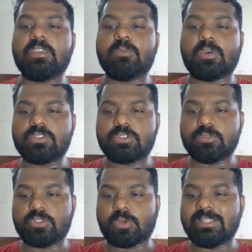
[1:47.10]
he wants
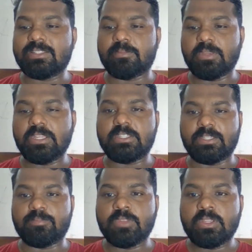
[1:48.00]
to join the
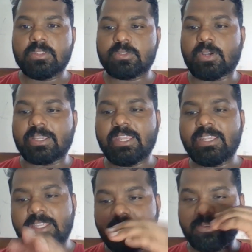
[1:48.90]
meeting, so
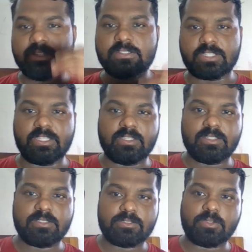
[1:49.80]
again he will try.
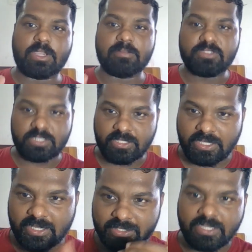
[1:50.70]
So I'm
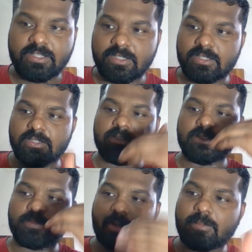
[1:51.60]
trying again, uh,
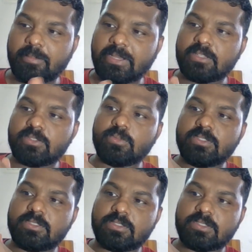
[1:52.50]
the problematic
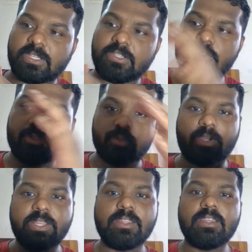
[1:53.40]
students is trying to
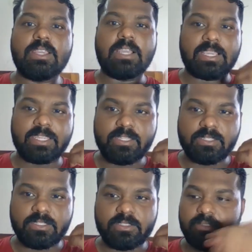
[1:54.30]
join
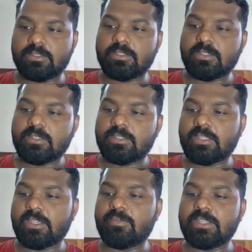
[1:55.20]
again.
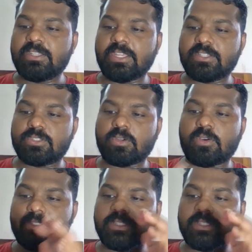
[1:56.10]
You will get all